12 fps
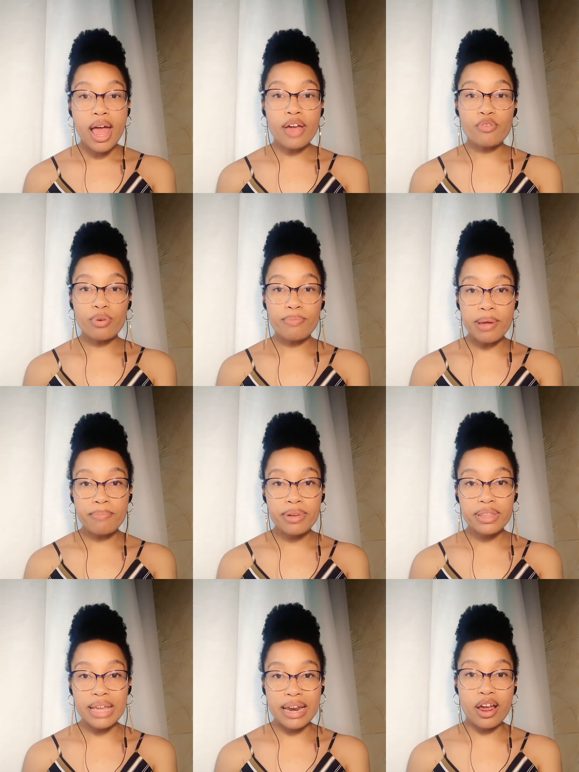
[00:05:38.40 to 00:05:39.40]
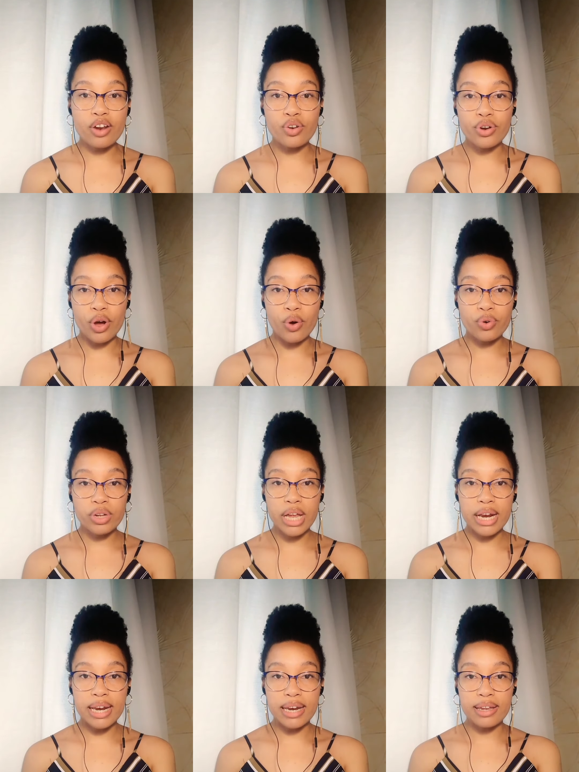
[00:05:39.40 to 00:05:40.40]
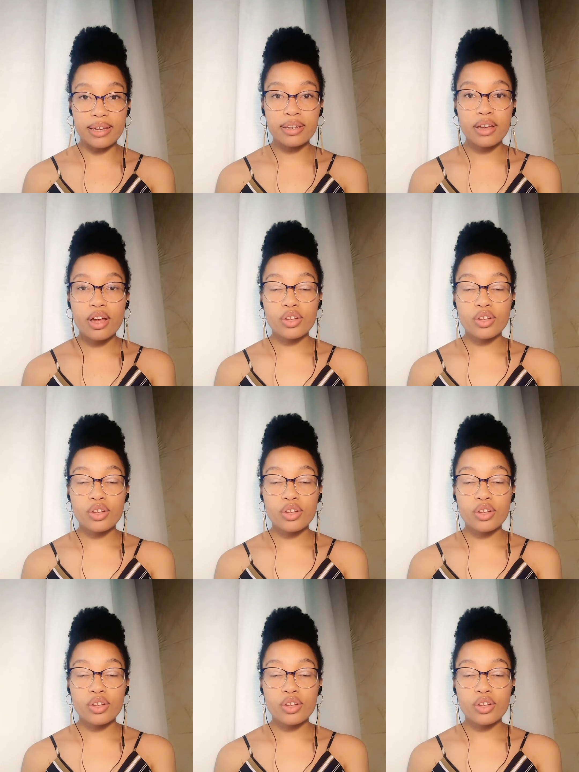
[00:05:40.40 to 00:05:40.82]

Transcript: And remember that a no can lead